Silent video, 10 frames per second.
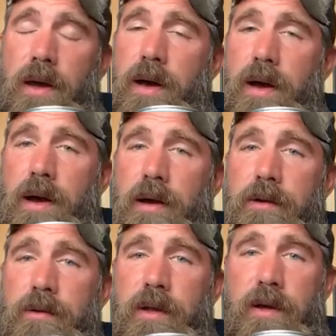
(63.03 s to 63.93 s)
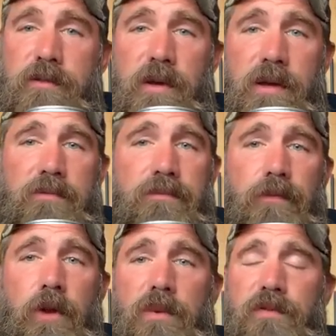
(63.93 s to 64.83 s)
Like I said,
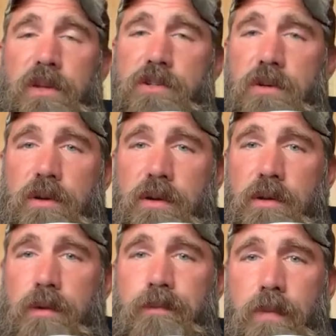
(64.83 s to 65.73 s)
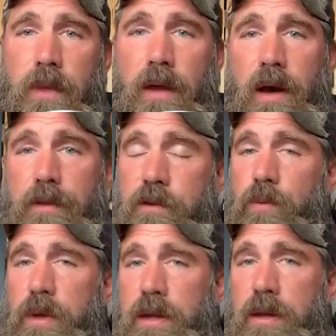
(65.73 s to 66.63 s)
they'll be featured this
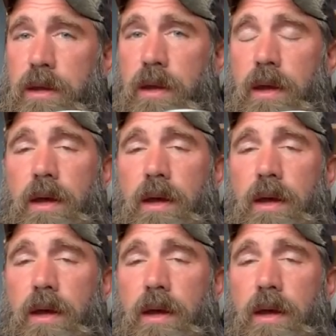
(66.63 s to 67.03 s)
week.